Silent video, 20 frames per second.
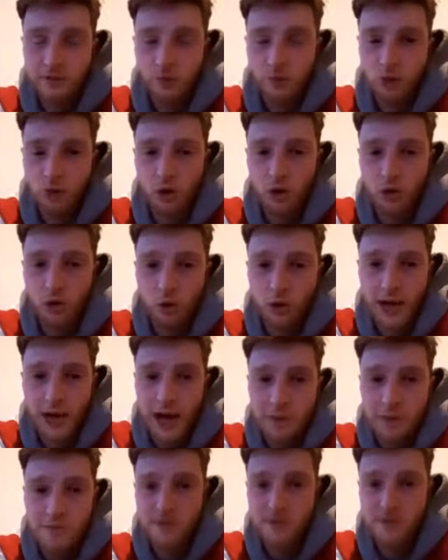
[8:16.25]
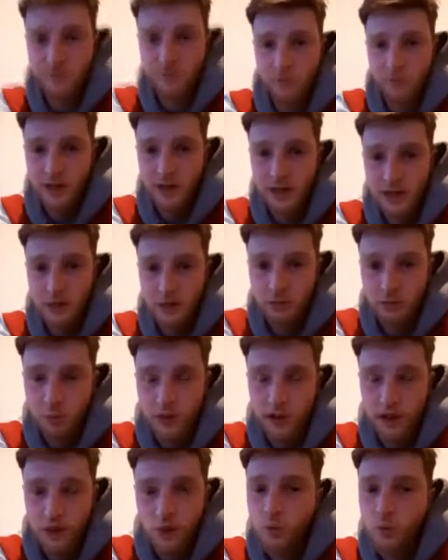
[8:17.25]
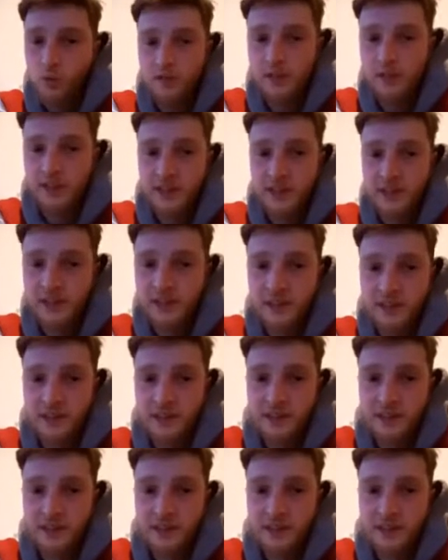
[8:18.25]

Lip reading: It's not a good atmosphere when they're losing, innit?